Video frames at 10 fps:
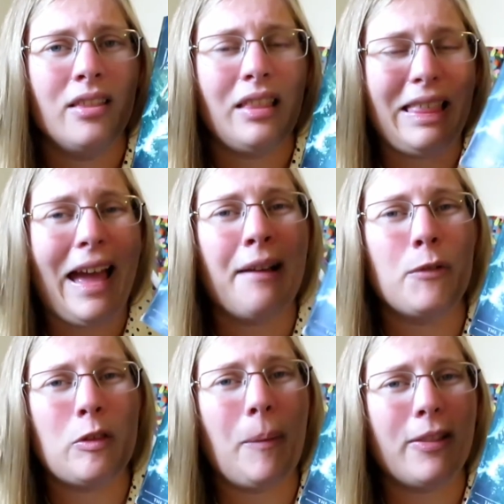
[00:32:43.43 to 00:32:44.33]
The lack
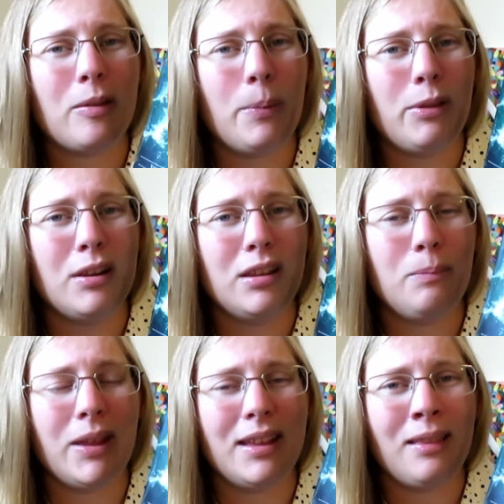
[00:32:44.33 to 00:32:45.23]
of responsibility
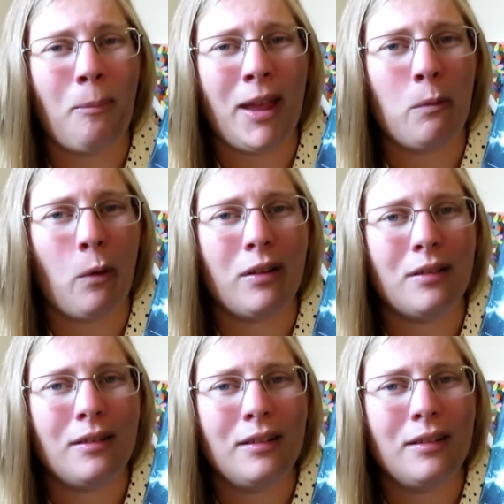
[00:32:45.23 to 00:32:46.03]
being the main one.